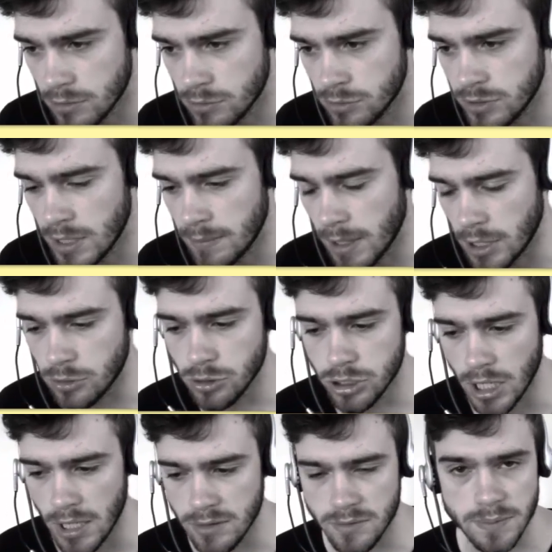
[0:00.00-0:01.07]
do them at 2
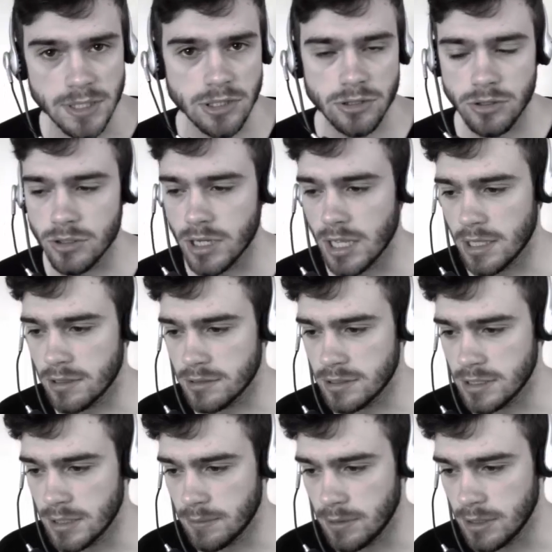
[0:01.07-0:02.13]
times speed so you can
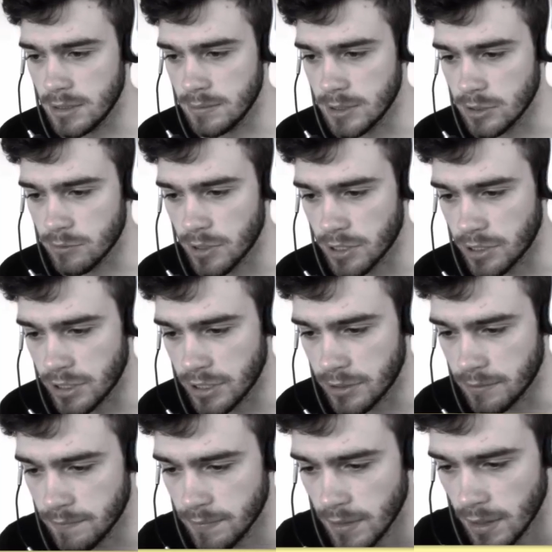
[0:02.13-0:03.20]
see them a little bit quicker here.
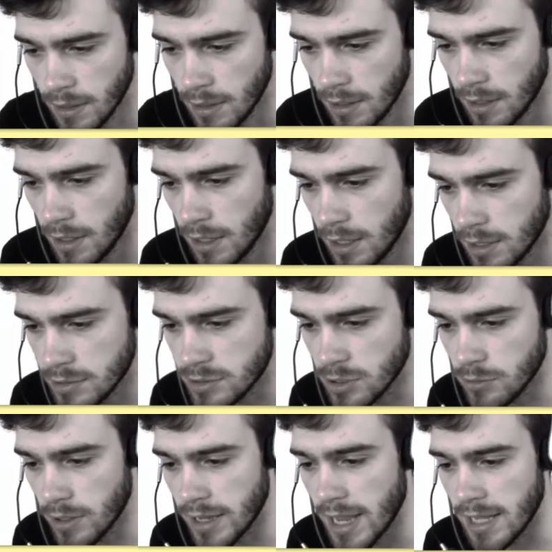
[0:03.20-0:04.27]

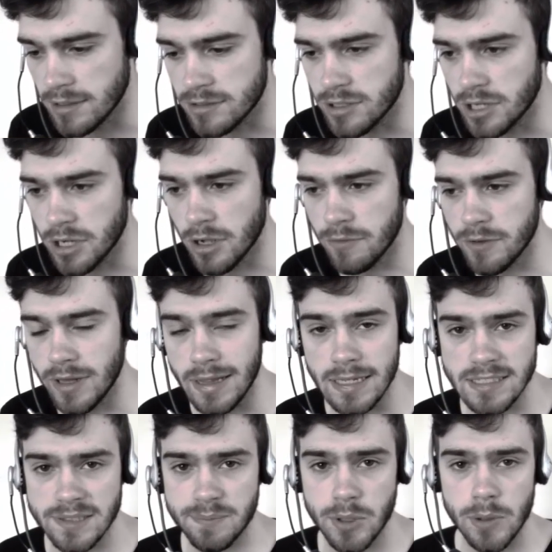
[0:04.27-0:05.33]
So again, starting off with
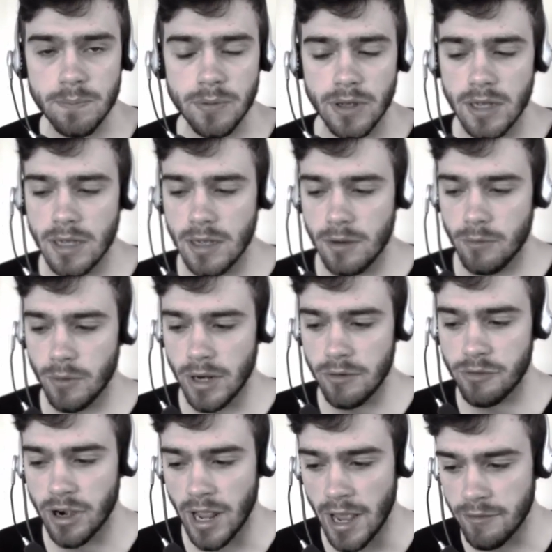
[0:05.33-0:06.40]
Elixir Pump,
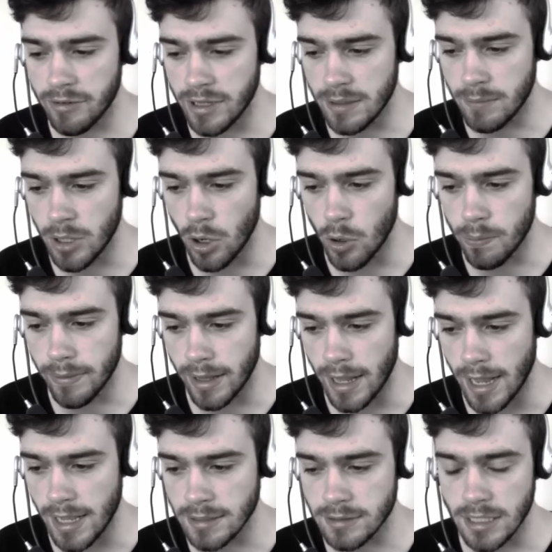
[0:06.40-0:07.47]
whenever I have it in my opening
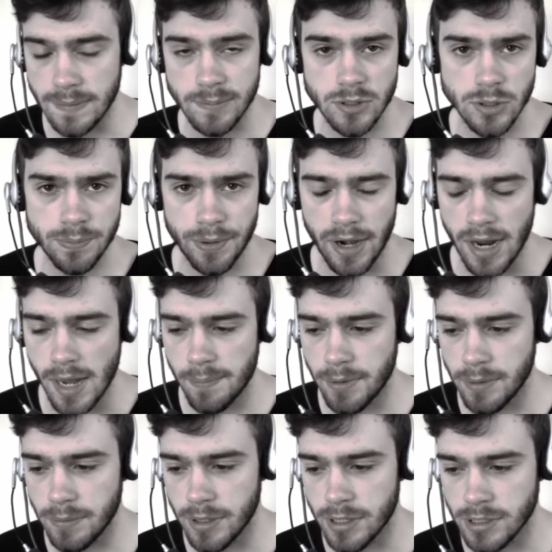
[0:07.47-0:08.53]
hands, I'm super
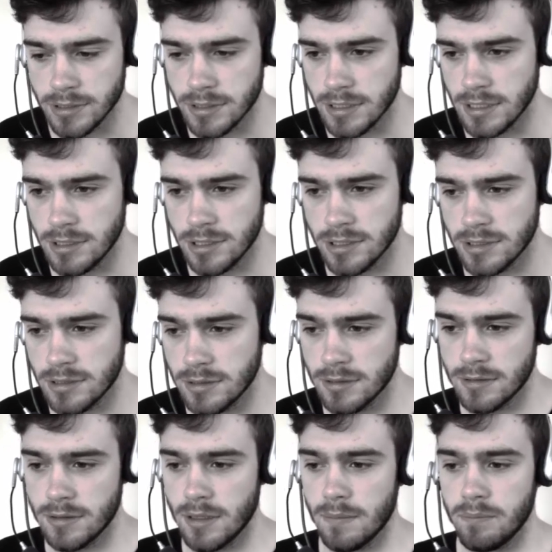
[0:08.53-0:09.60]
happy because it just,
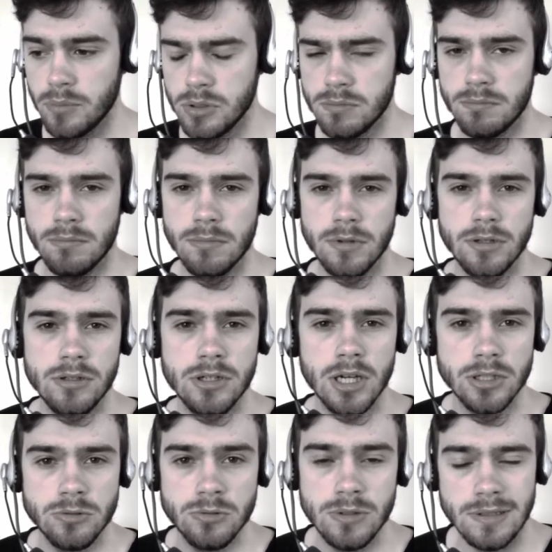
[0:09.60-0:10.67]
boom, you
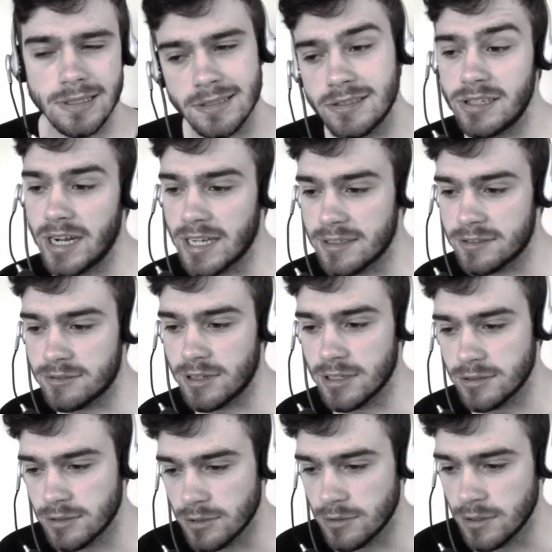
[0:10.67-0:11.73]
got 2 Elixir extra.
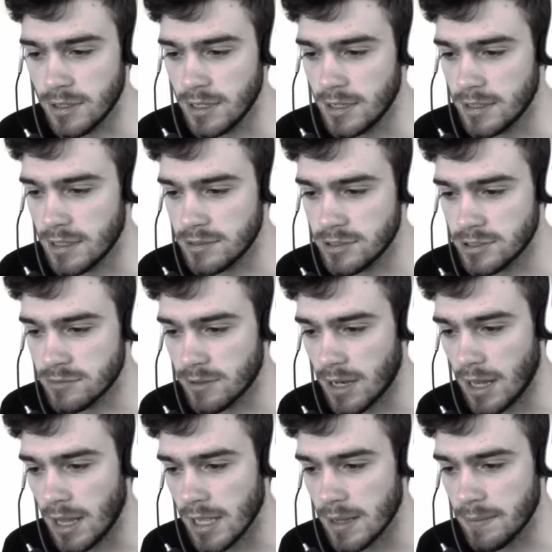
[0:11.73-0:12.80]
So that's just what I
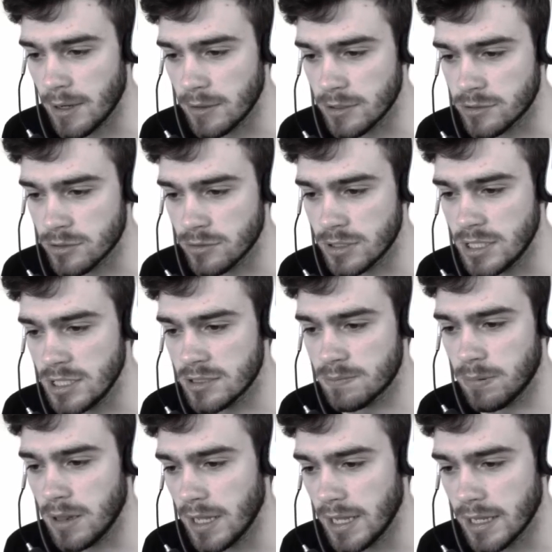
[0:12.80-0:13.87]
like about it. So he's
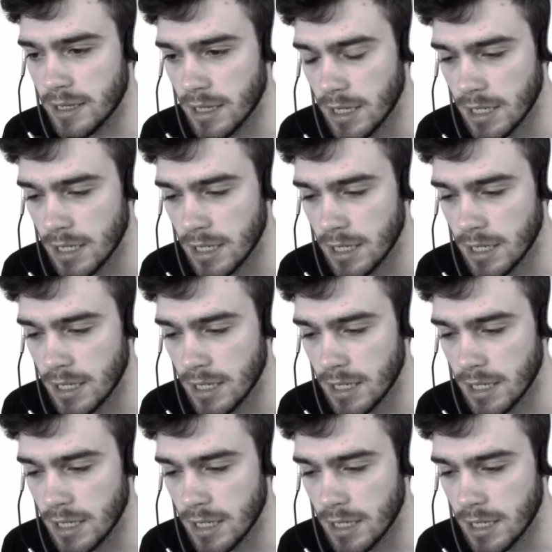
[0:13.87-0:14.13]
playing